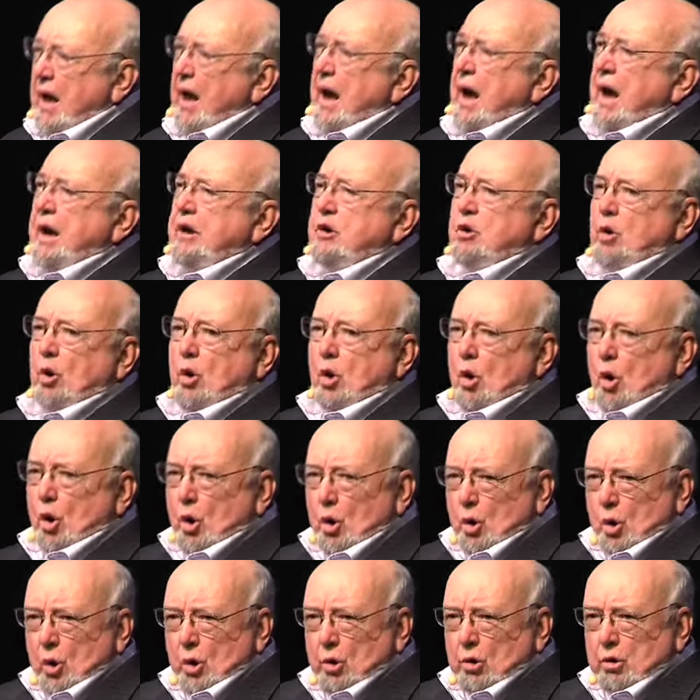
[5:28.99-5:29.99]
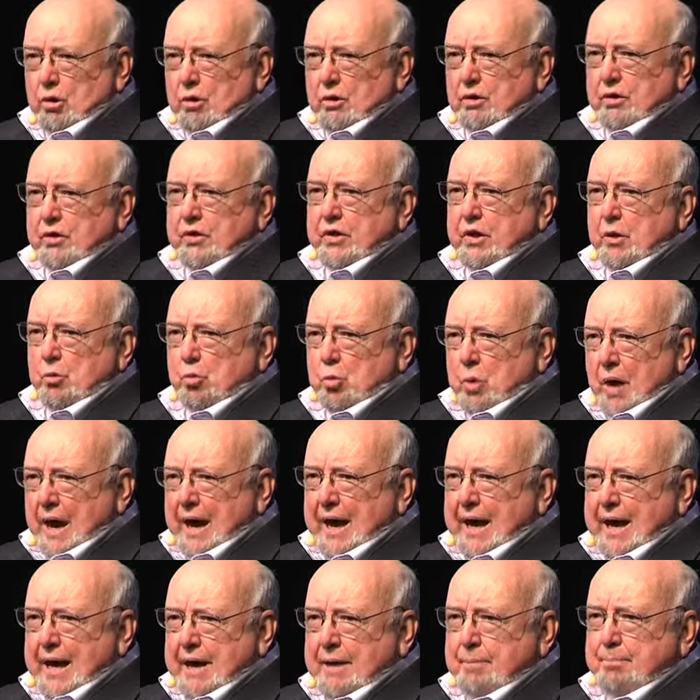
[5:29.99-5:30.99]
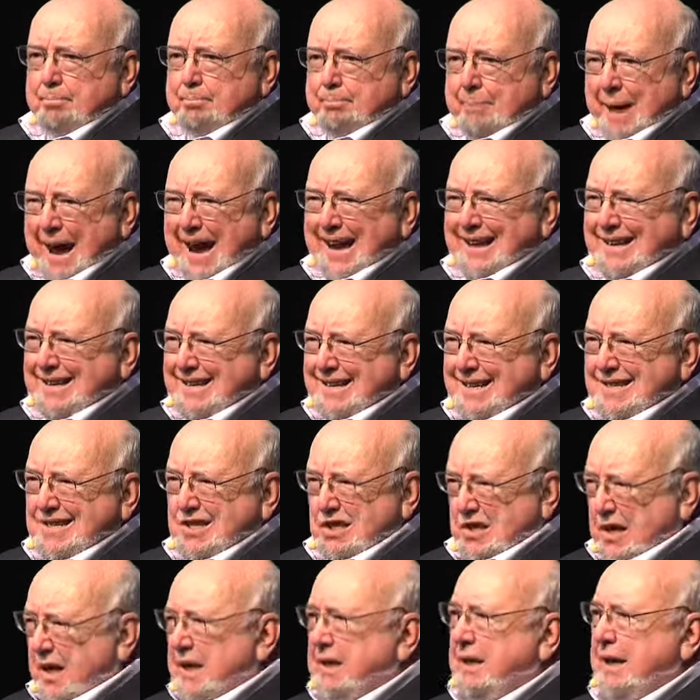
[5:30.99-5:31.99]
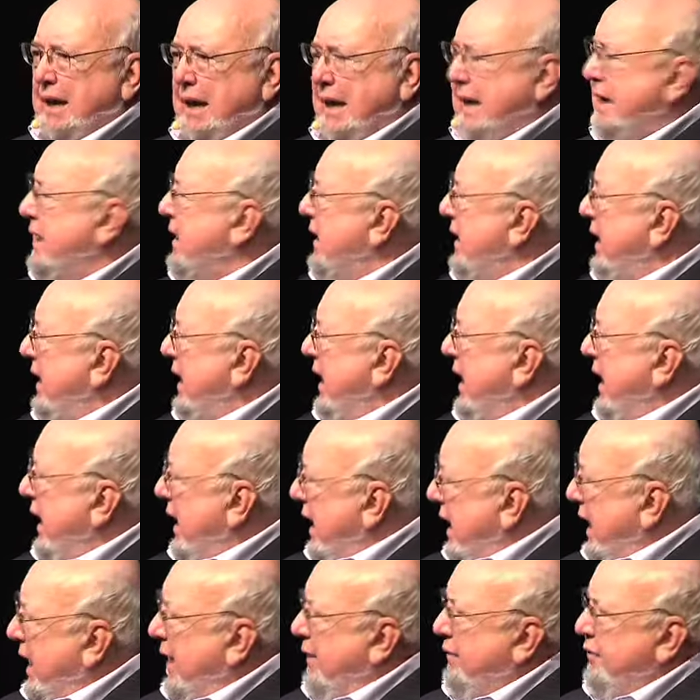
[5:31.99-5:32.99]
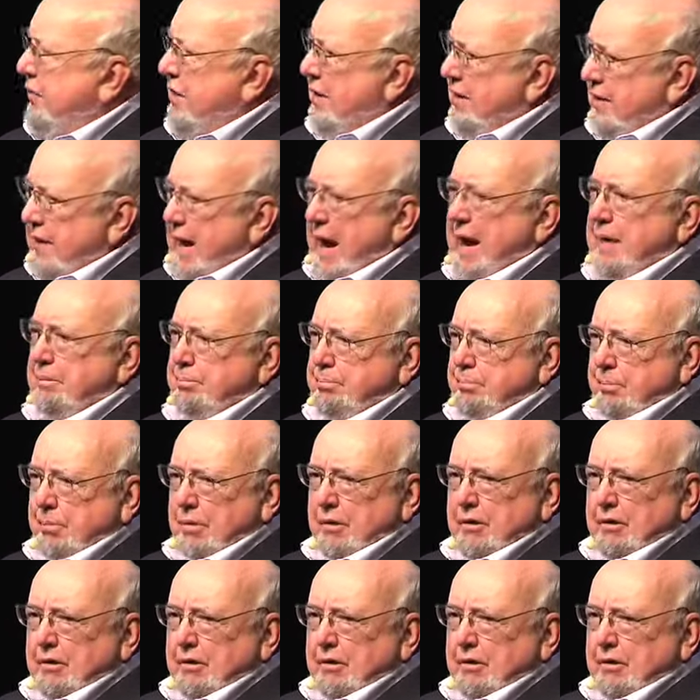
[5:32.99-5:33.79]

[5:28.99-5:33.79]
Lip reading: And all the way back to Sydney, after that